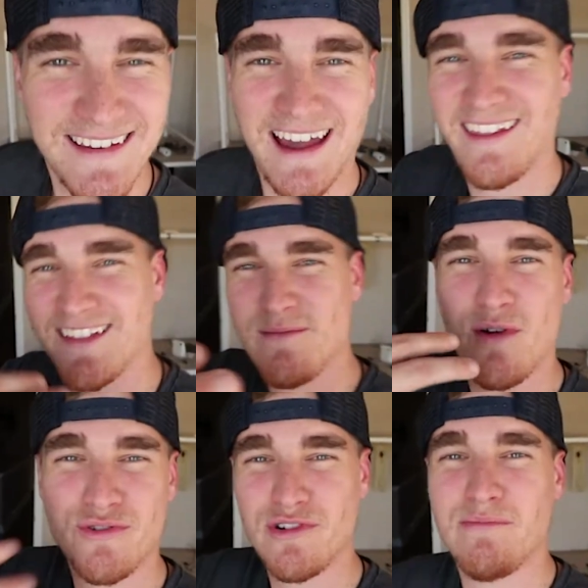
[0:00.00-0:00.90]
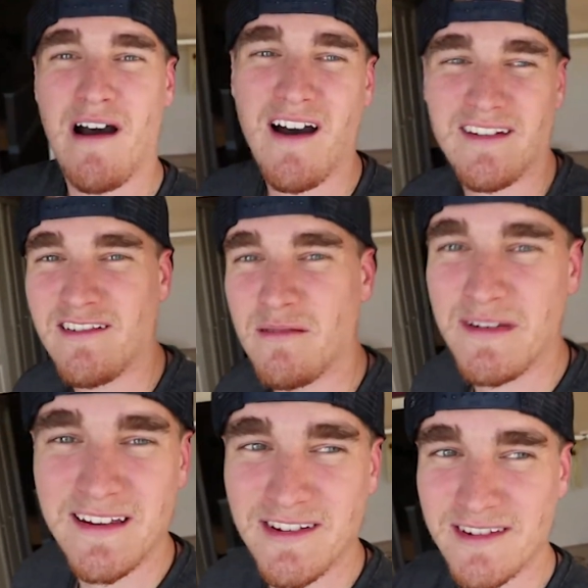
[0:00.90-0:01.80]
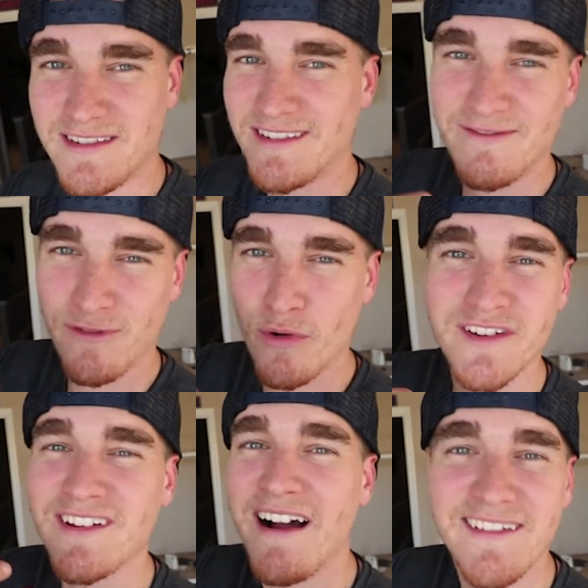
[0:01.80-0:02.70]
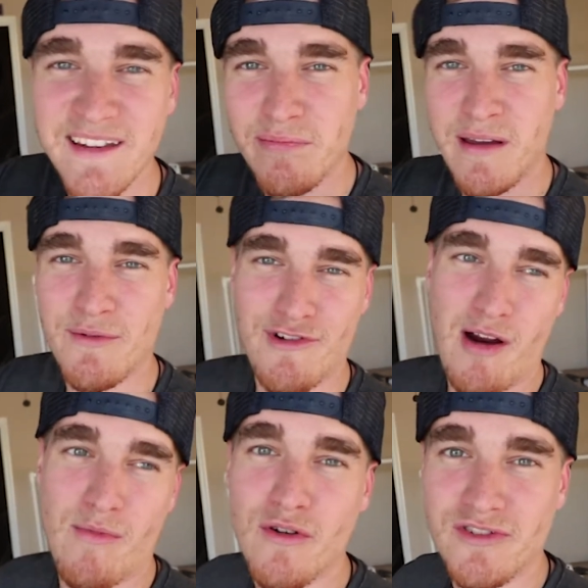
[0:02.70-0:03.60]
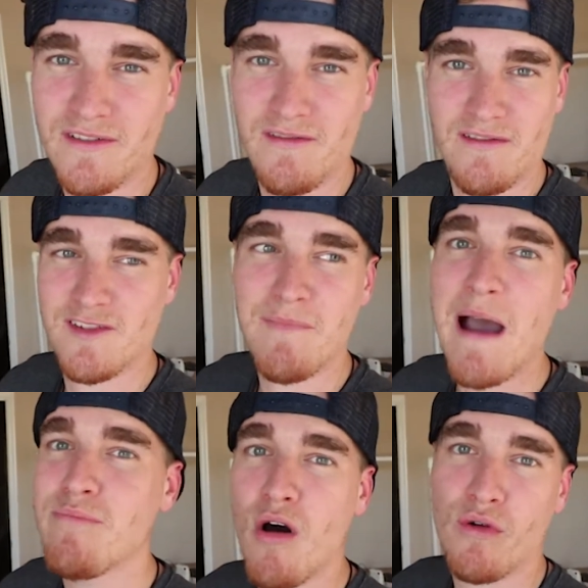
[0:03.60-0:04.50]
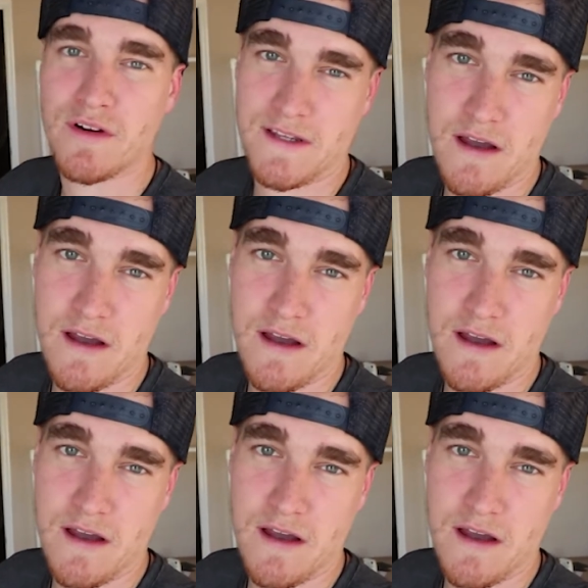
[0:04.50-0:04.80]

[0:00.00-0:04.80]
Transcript: kind of like the emotional bond, you know what I mean? It's just Florida's constantly playing with our emotions. It's bipolar as